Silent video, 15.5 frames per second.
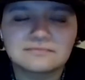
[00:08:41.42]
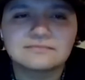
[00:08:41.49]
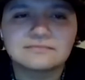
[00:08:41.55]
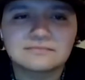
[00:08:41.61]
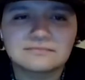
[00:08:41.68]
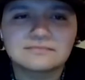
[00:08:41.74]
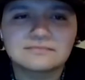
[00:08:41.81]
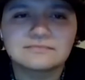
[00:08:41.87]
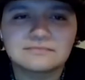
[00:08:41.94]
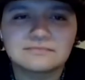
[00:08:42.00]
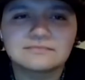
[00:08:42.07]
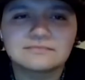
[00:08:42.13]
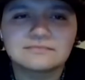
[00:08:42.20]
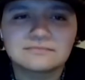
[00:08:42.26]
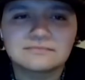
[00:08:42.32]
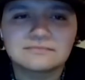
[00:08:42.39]

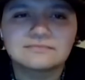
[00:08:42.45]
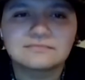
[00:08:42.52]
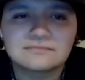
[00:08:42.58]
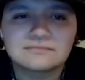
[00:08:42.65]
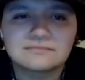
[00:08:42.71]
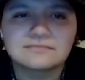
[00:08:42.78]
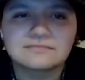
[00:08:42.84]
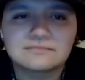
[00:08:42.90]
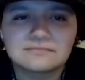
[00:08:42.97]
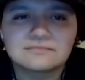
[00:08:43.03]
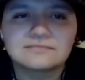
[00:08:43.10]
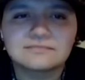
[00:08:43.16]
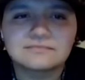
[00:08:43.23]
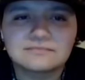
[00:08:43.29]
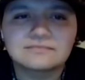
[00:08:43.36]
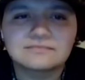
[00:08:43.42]

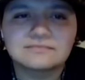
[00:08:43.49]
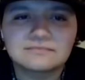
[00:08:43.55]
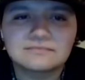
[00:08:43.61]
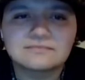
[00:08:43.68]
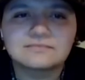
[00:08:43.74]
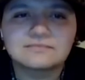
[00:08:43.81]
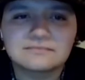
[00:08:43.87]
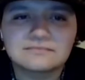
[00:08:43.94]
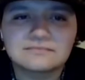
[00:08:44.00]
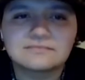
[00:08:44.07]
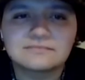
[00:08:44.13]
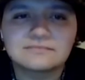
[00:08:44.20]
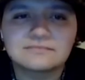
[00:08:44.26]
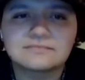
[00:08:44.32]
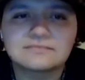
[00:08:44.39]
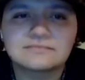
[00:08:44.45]

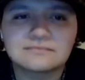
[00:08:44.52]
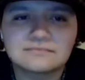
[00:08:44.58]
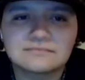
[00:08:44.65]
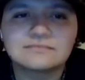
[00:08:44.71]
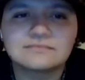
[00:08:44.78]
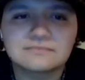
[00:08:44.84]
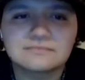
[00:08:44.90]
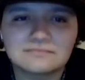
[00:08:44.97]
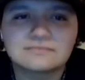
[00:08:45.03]
The person shown says nothing.